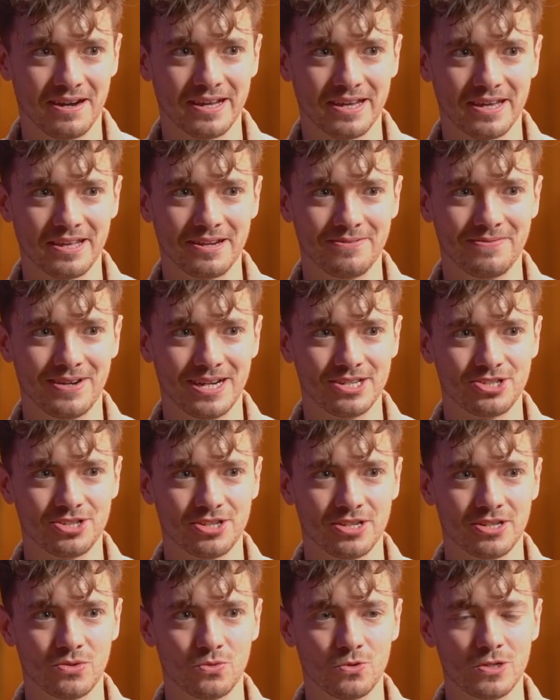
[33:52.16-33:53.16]
I can
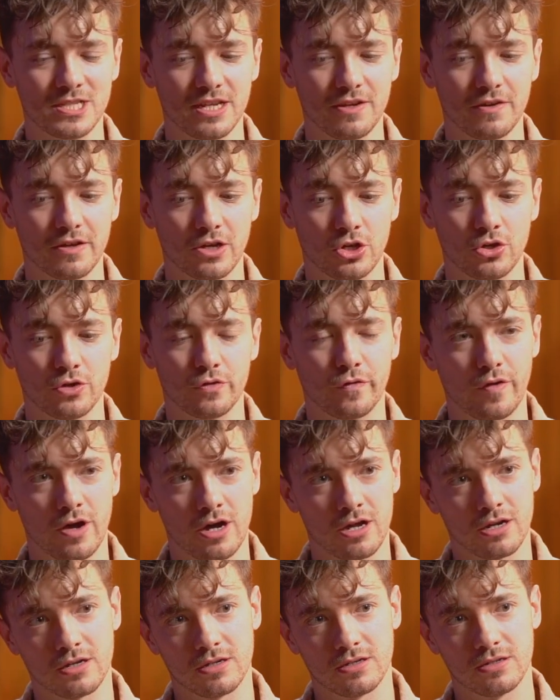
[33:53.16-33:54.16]
imagine. Was it good
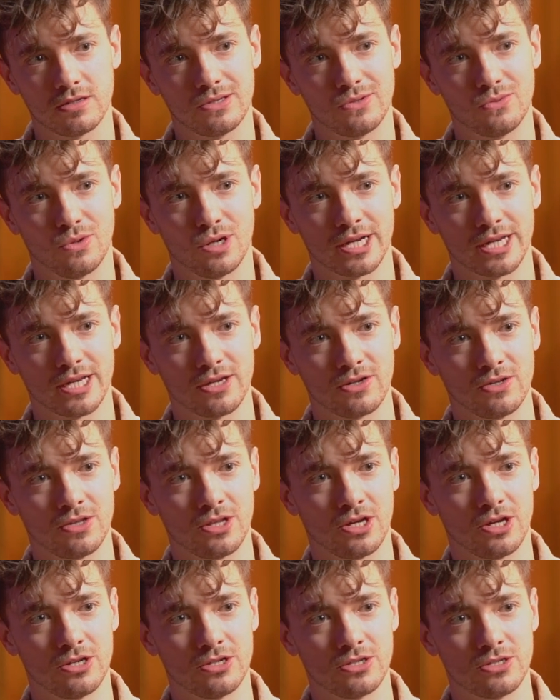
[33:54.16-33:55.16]
fun working on
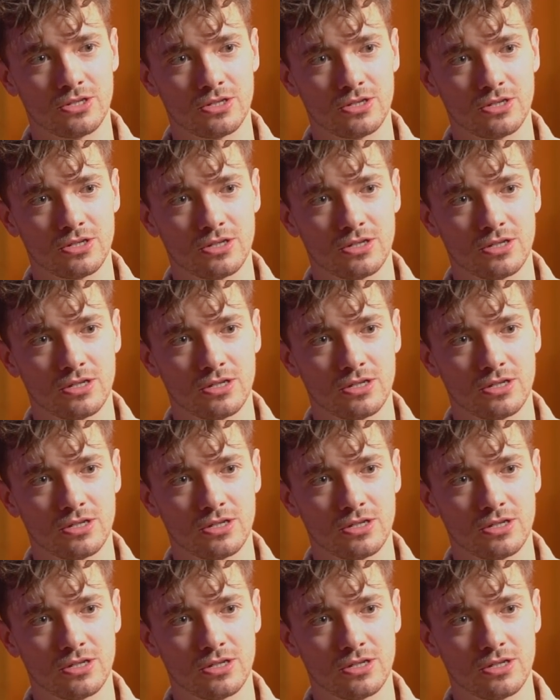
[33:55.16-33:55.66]
those?